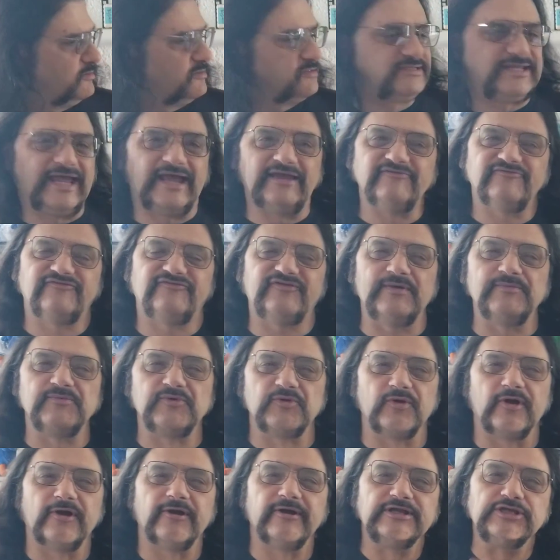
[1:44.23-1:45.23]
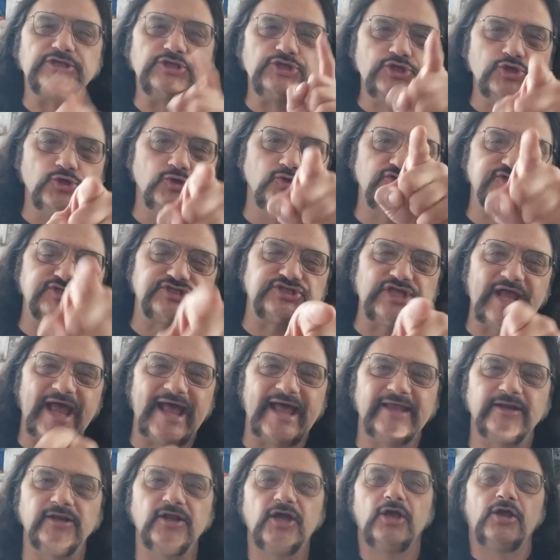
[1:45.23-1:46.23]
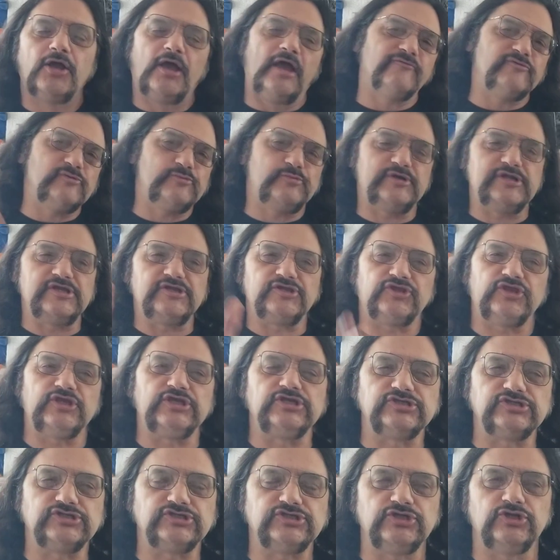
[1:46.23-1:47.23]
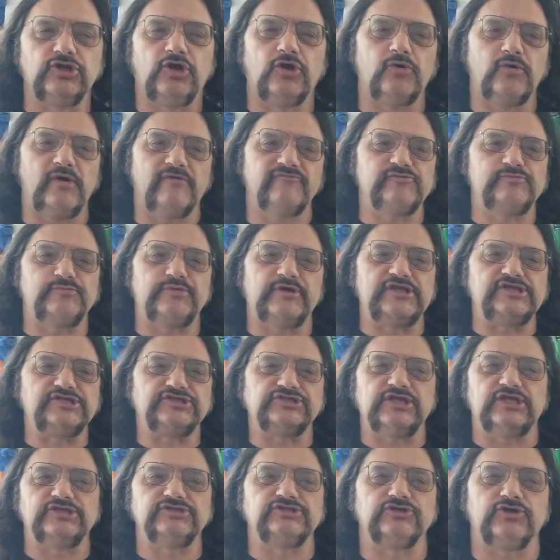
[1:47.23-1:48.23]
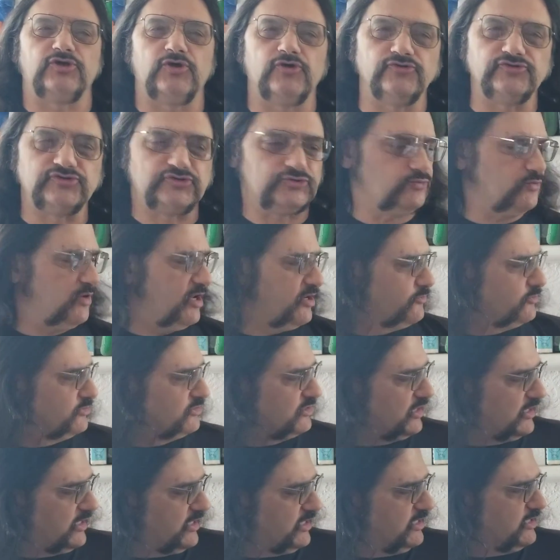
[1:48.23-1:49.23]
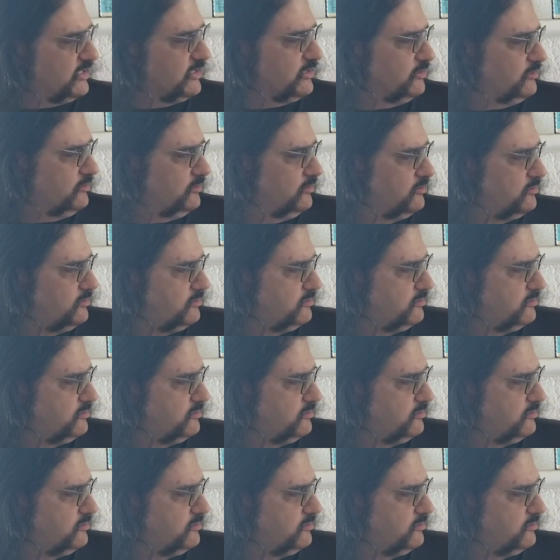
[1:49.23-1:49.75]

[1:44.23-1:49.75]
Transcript: Ten February, you said everybody thinks, you know, everybody says it goes away with the heat.